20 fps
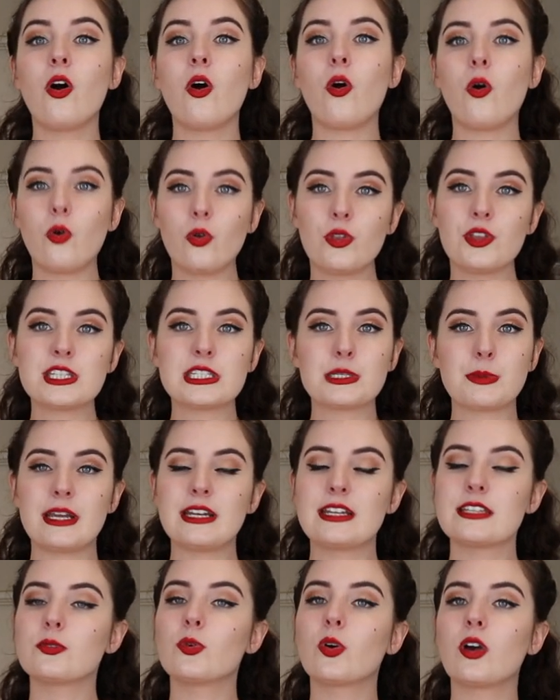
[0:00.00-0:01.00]
All the
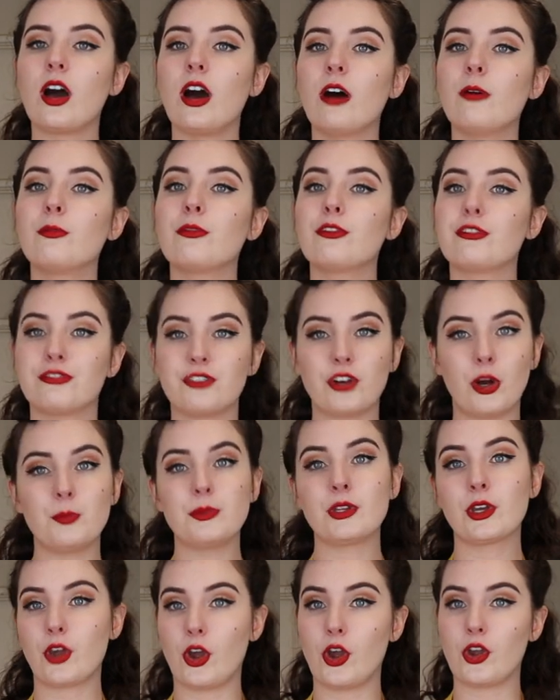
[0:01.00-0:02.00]
sweetness will come from
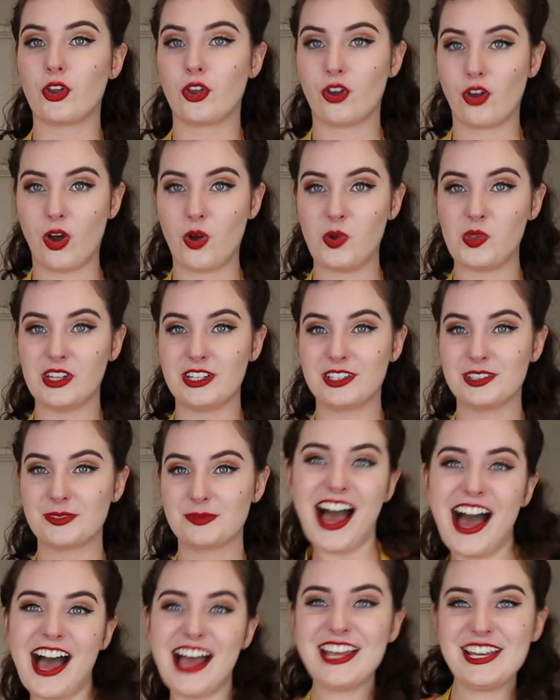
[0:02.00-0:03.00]
the Coca-Cola.
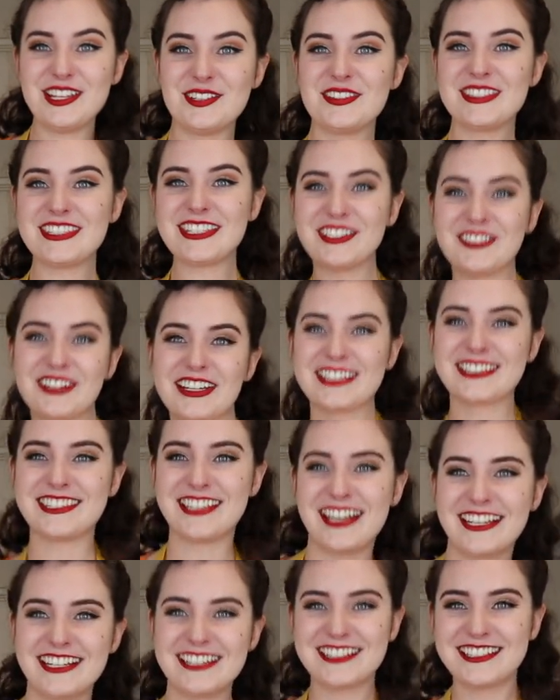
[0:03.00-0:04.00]
I am so
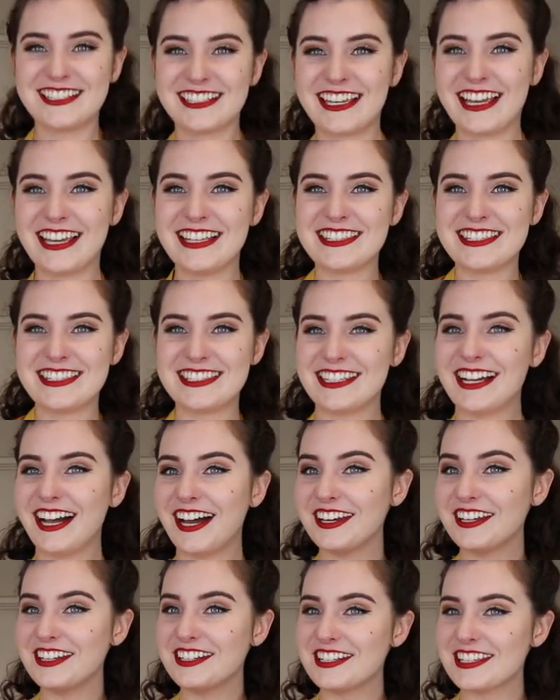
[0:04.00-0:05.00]
excited to get
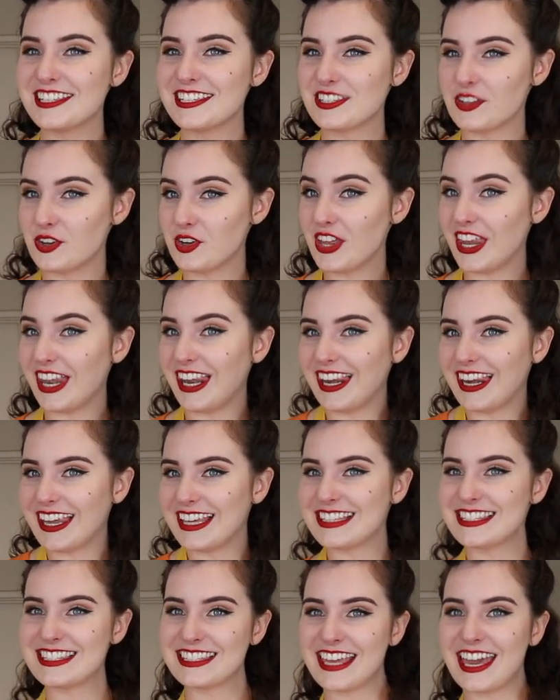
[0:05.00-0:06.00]
started, so
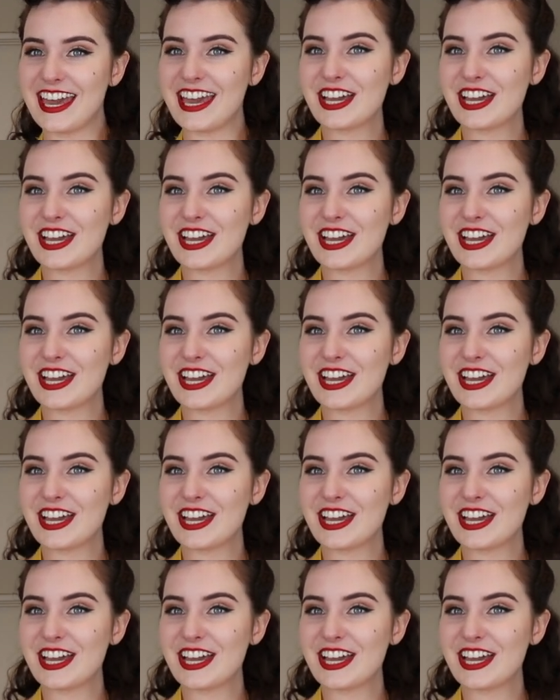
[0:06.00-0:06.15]
let's get